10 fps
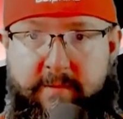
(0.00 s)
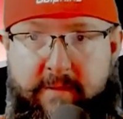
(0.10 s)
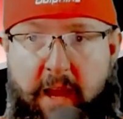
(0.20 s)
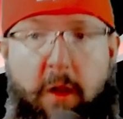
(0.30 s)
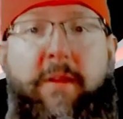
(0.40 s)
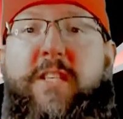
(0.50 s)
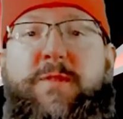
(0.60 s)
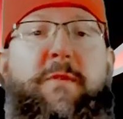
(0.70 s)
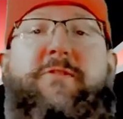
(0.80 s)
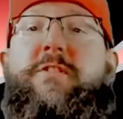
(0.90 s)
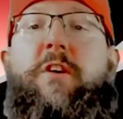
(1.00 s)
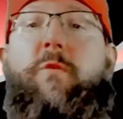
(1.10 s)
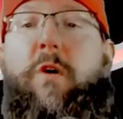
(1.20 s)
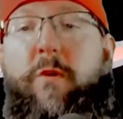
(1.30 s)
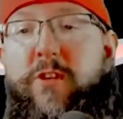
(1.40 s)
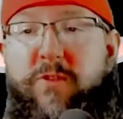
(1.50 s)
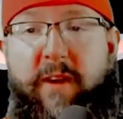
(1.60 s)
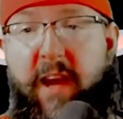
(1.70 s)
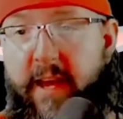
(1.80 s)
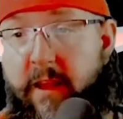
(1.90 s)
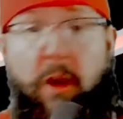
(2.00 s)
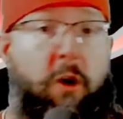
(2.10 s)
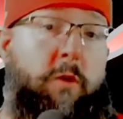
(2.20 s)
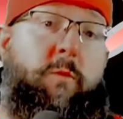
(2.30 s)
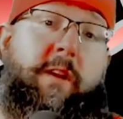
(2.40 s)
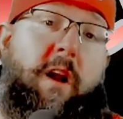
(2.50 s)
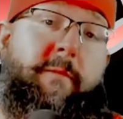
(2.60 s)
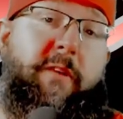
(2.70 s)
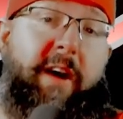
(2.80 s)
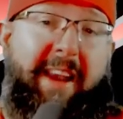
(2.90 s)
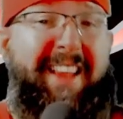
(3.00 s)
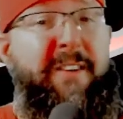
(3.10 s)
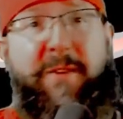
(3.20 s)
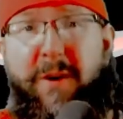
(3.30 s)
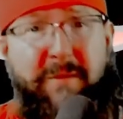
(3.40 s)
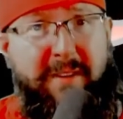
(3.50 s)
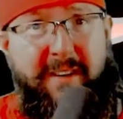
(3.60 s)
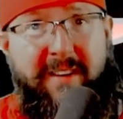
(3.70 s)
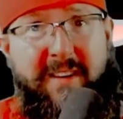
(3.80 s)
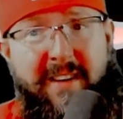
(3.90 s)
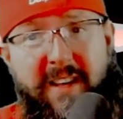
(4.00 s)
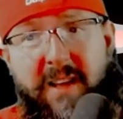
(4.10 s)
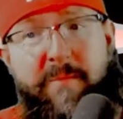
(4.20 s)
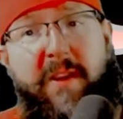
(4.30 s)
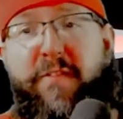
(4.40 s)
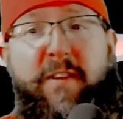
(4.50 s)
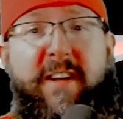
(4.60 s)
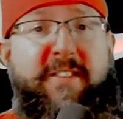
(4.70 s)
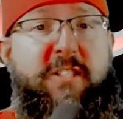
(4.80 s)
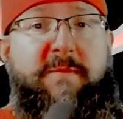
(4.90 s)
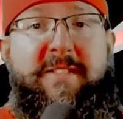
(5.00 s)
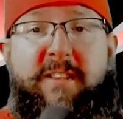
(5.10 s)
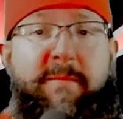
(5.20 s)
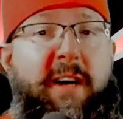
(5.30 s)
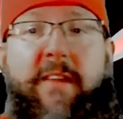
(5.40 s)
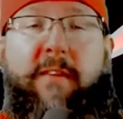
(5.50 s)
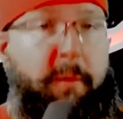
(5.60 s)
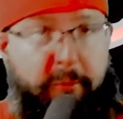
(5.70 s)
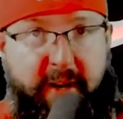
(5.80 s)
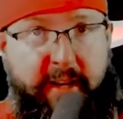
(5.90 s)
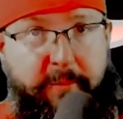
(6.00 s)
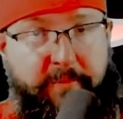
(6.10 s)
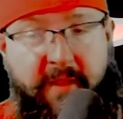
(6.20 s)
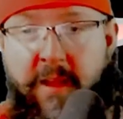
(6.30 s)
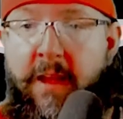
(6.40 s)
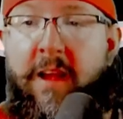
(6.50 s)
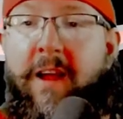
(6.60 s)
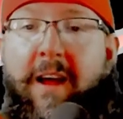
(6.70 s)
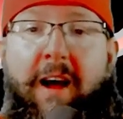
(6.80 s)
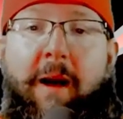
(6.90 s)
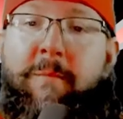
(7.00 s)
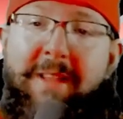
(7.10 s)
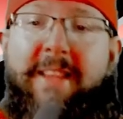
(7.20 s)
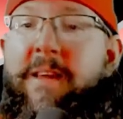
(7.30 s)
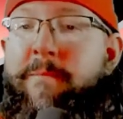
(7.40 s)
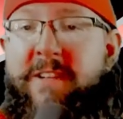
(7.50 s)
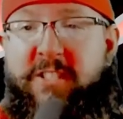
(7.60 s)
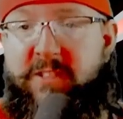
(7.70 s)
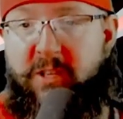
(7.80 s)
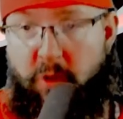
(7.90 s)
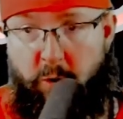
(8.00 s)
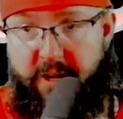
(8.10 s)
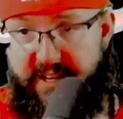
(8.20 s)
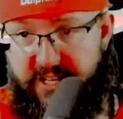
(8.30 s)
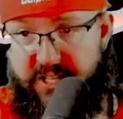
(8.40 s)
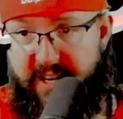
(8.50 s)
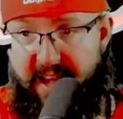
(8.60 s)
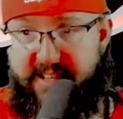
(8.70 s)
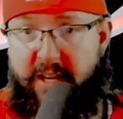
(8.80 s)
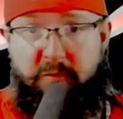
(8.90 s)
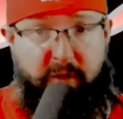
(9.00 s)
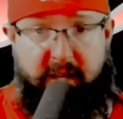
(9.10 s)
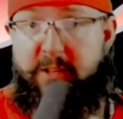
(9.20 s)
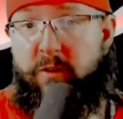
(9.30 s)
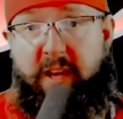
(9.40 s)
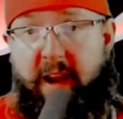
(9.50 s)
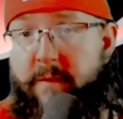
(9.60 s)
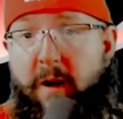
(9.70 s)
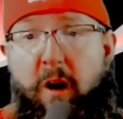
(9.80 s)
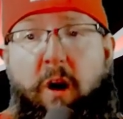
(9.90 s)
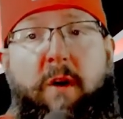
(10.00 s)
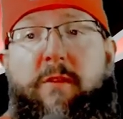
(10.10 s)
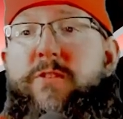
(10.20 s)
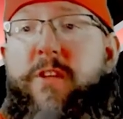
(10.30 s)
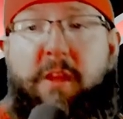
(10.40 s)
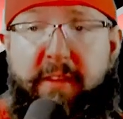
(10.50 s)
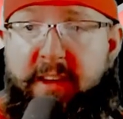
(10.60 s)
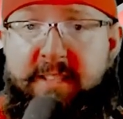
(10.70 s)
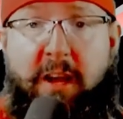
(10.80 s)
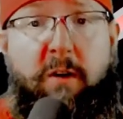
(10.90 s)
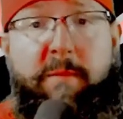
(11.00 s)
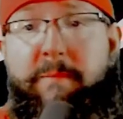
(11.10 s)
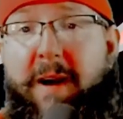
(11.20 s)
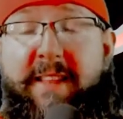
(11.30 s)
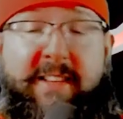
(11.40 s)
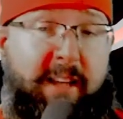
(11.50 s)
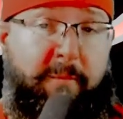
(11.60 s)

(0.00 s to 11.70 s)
How are they supposed to know what horse you had or what arm you had? I don't know. But I feel like there should be some kind of upgrade. I'm glad they mentioned the gold edition, as I really don't care about all those other things. I will be buying this on